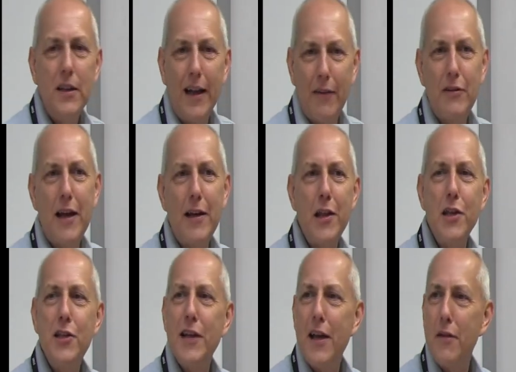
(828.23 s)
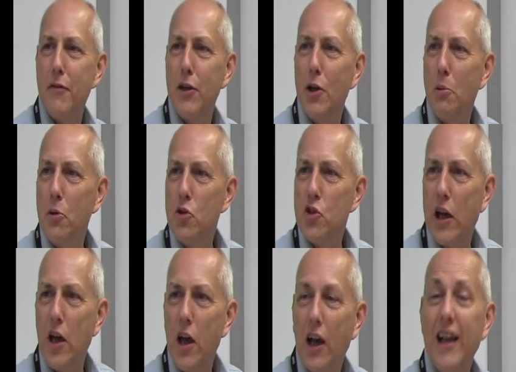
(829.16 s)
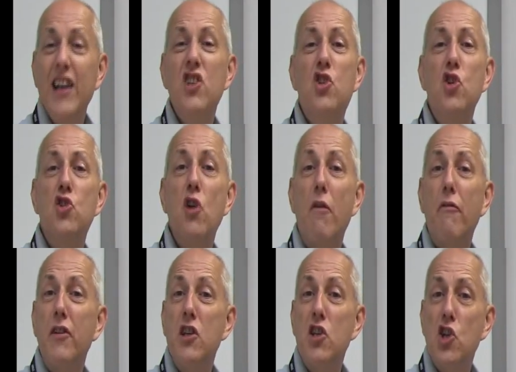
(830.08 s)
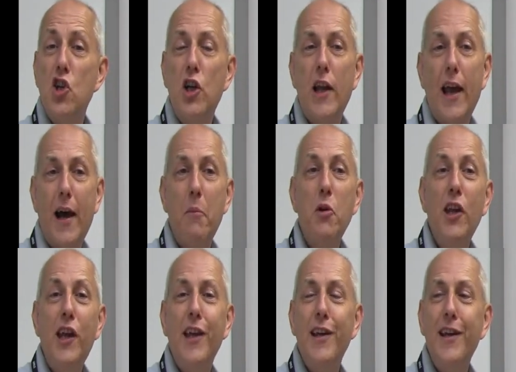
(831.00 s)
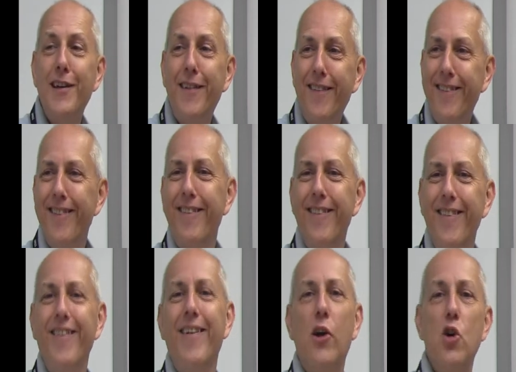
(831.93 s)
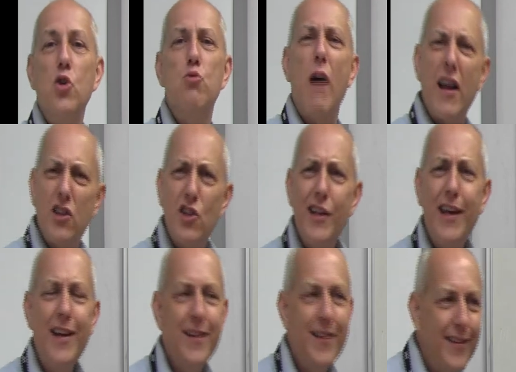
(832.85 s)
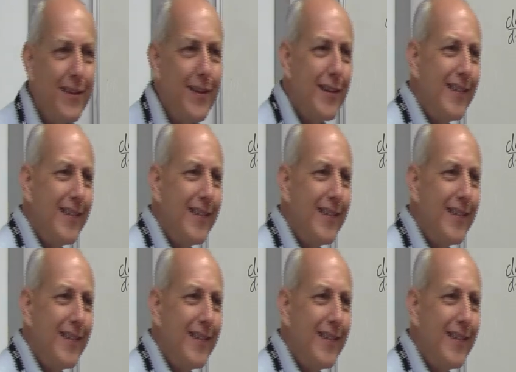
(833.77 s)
I'll have to edit this out of the video once. Class does not finish early, I'm only kidding. It goes right to the end.